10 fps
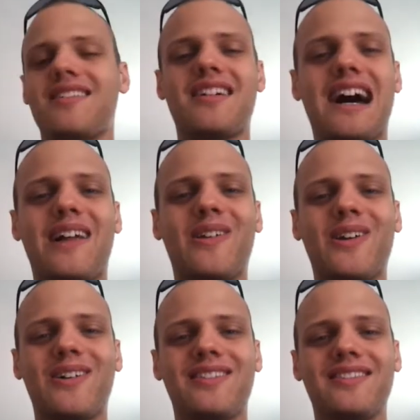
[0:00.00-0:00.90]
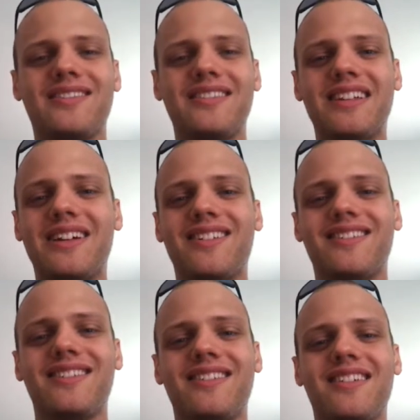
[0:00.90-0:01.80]
I don't know,
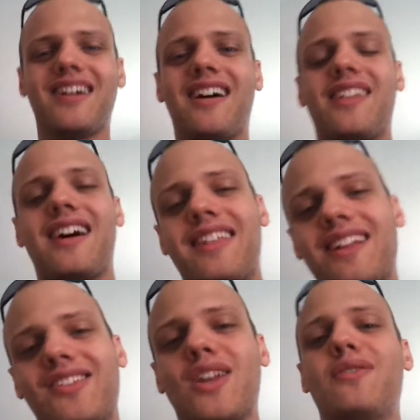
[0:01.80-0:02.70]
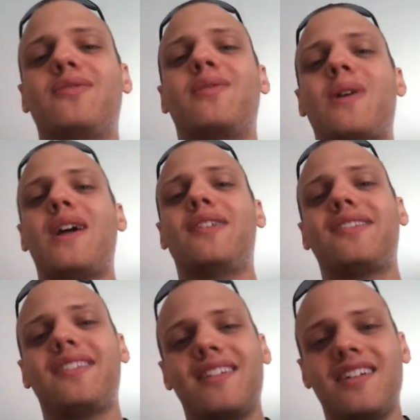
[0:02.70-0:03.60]
I think that's enough of a
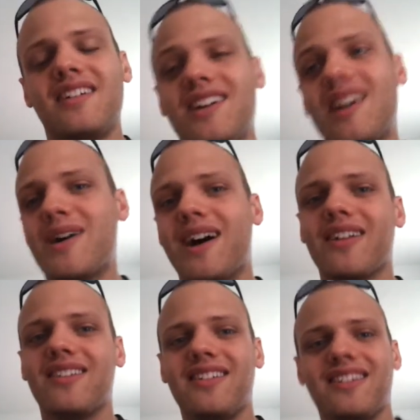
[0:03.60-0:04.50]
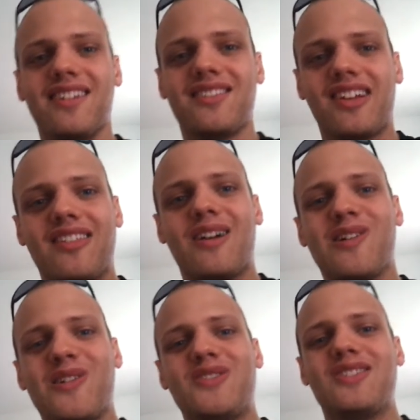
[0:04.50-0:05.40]
rant about
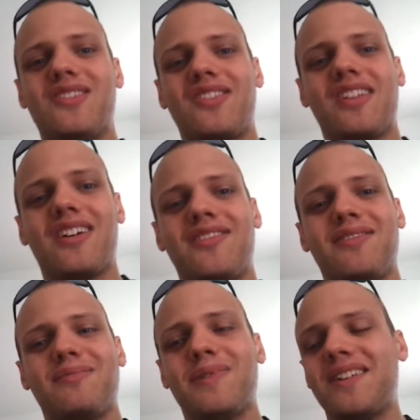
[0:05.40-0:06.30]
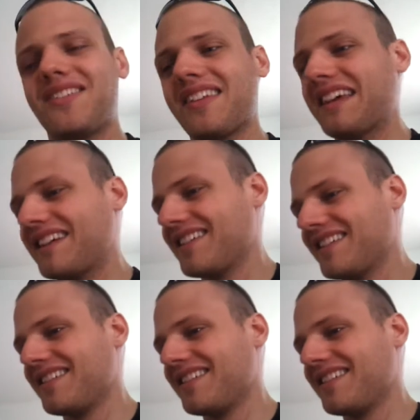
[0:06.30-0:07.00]
technology and stuff, but it's like,